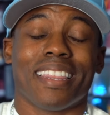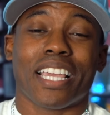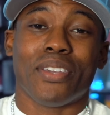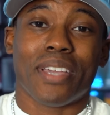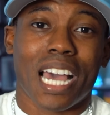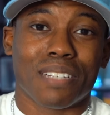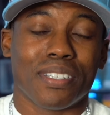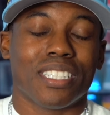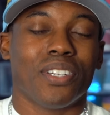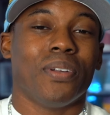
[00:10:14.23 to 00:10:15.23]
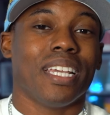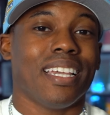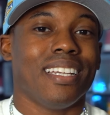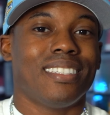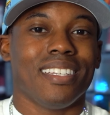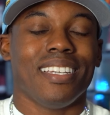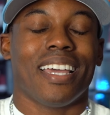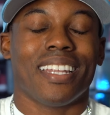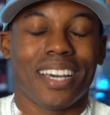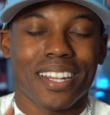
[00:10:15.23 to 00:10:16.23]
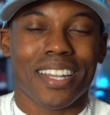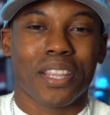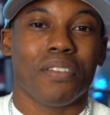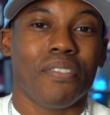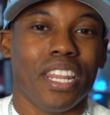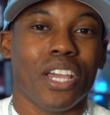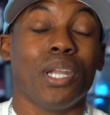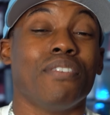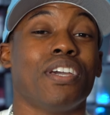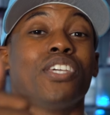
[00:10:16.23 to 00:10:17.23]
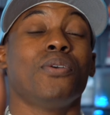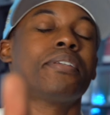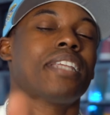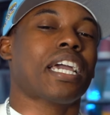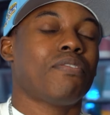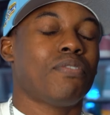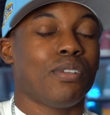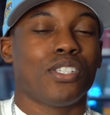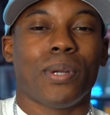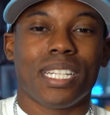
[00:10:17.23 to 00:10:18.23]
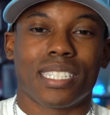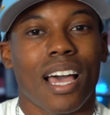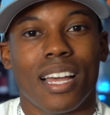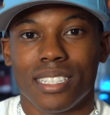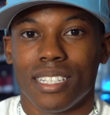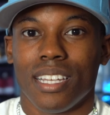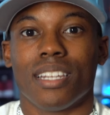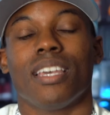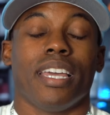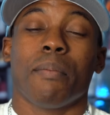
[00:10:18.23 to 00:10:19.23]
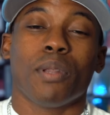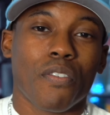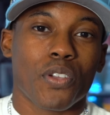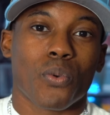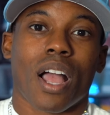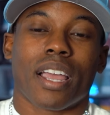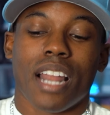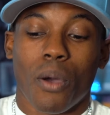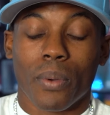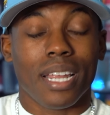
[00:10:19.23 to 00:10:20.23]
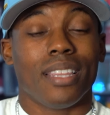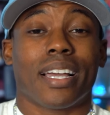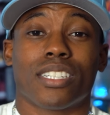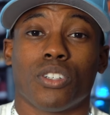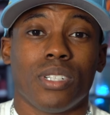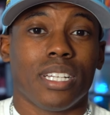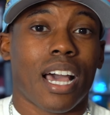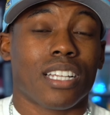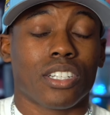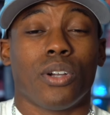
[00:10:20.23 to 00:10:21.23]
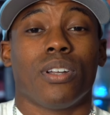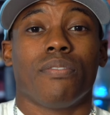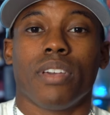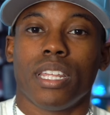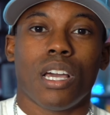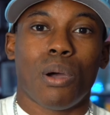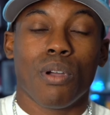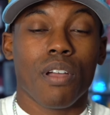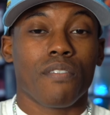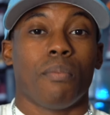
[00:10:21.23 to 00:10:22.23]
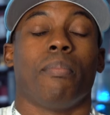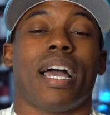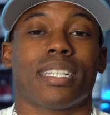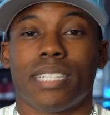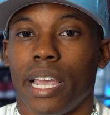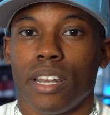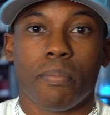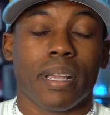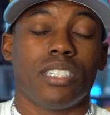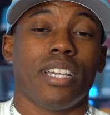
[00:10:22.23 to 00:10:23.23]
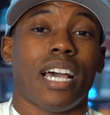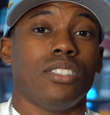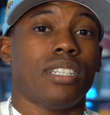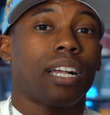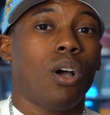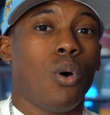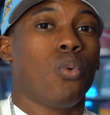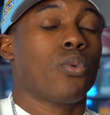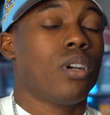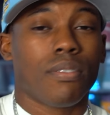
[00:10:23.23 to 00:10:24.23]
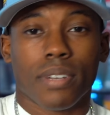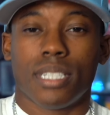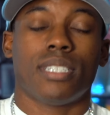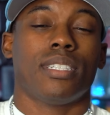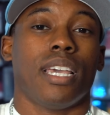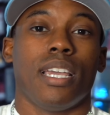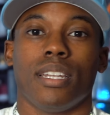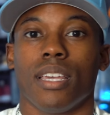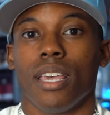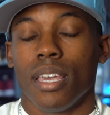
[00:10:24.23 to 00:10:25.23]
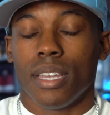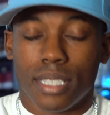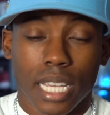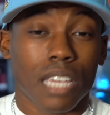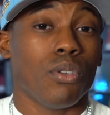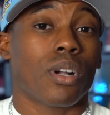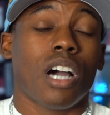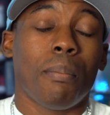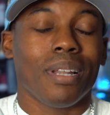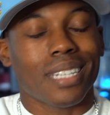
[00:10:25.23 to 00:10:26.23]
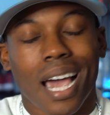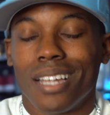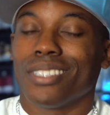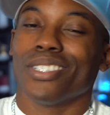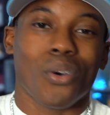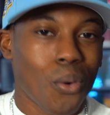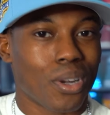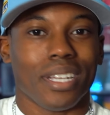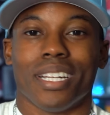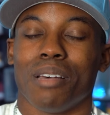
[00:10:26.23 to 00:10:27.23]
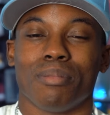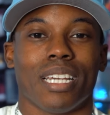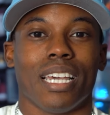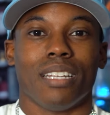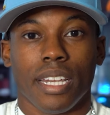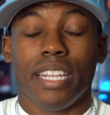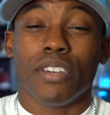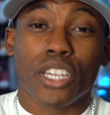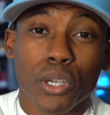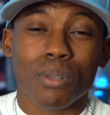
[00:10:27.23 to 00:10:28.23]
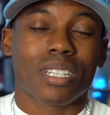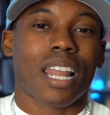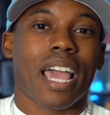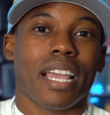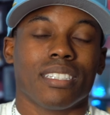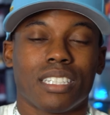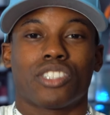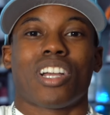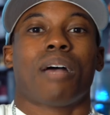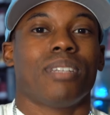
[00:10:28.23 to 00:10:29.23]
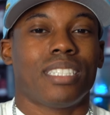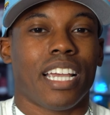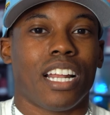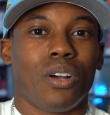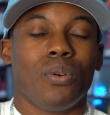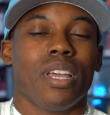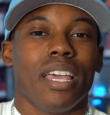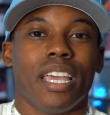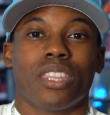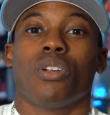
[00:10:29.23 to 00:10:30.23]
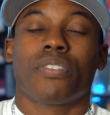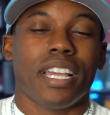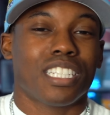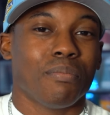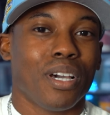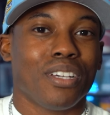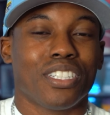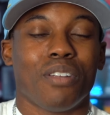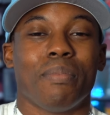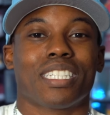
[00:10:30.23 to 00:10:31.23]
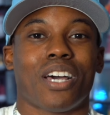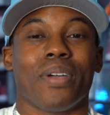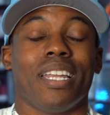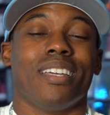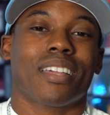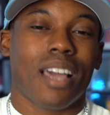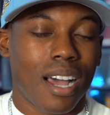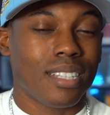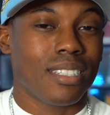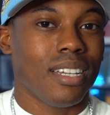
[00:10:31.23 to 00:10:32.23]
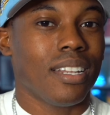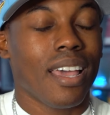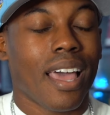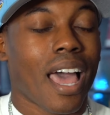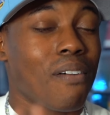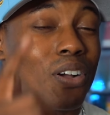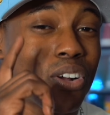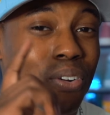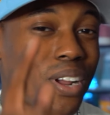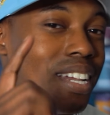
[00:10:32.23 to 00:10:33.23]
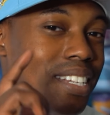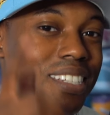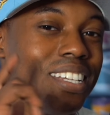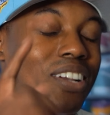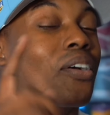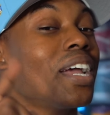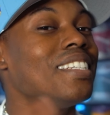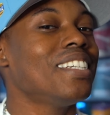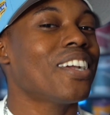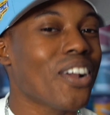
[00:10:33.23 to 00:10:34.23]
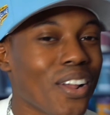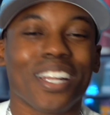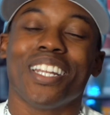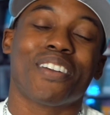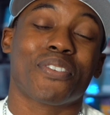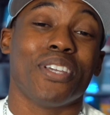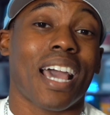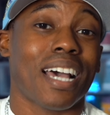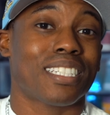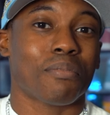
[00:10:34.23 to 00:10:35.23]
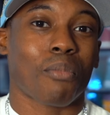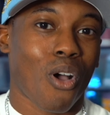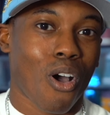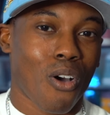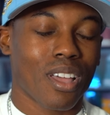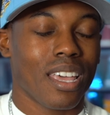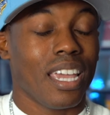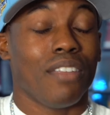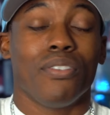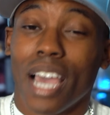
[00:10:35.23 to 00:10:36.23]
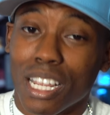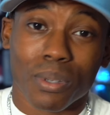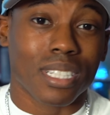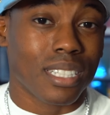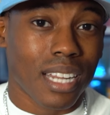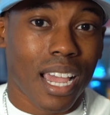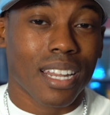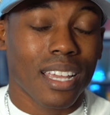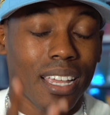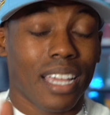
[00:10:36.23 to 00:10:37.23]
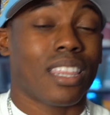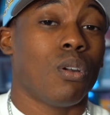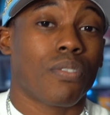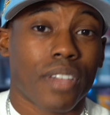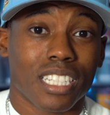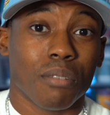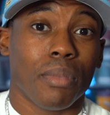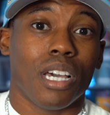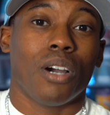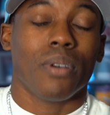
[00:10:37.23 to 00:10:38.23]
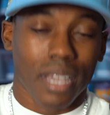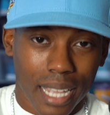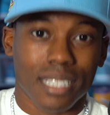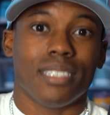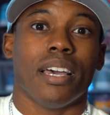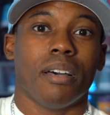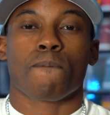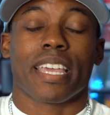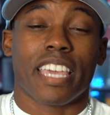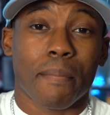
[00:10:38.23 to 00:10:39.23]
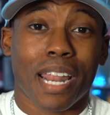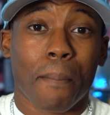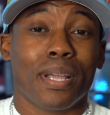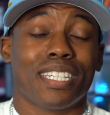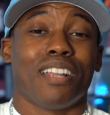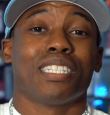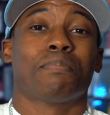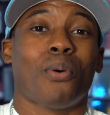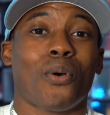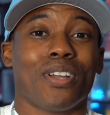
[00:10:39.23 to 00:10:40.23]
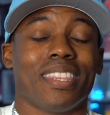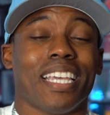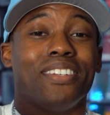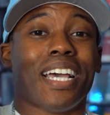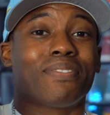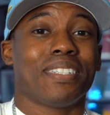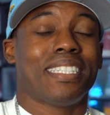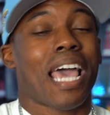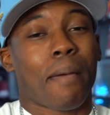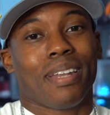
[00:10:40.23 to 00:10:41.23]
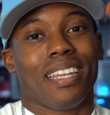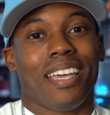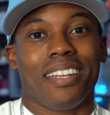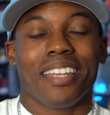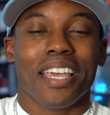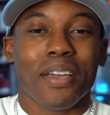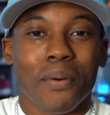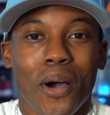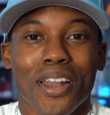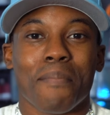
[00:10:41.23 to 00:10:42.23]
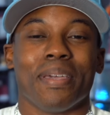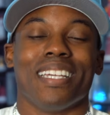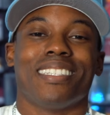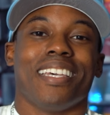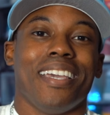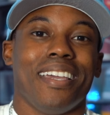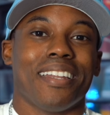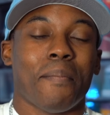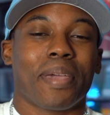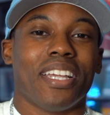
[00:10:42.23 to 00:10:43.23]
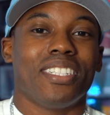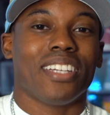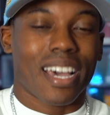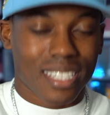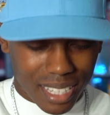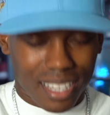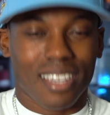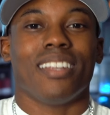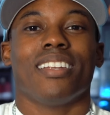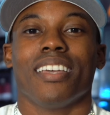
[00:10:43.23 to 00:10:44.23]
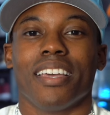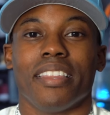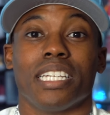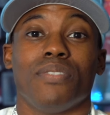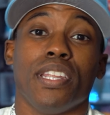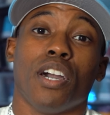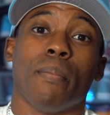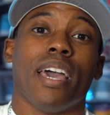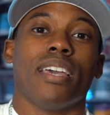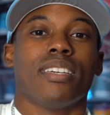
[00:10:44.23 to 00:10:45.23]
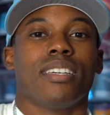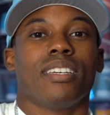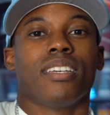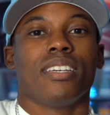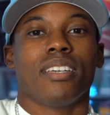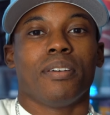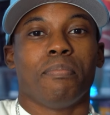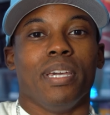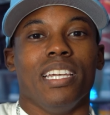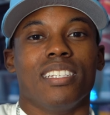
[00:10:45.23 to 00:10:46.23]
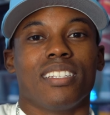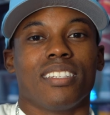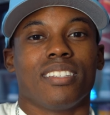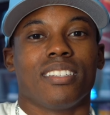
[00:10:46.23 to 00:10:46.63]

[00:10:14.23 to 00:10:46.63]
Thank you guys for tuning in to yet another video. Leave a huge like if you enjoyed this content, and let me know if you're rocking out with anything I showed you guys earlier in the video from Blacktailor. Make sure you guys use that code Real Devintage ten and save you a couple of dollars on your order, you know what I'm saying? Leave a huge like, subscribe to the channel, hit the notification bell so you don't miss out on any other content. I have a crazy, crazy early look for you guys tomorrow. If you guys want to see that, hit the notification bell ASAP. Again, man, I appreciate all the support. Thank you guys for tapping in. And with all that being said, I'm going to catch you guys in the next video, man. Peace.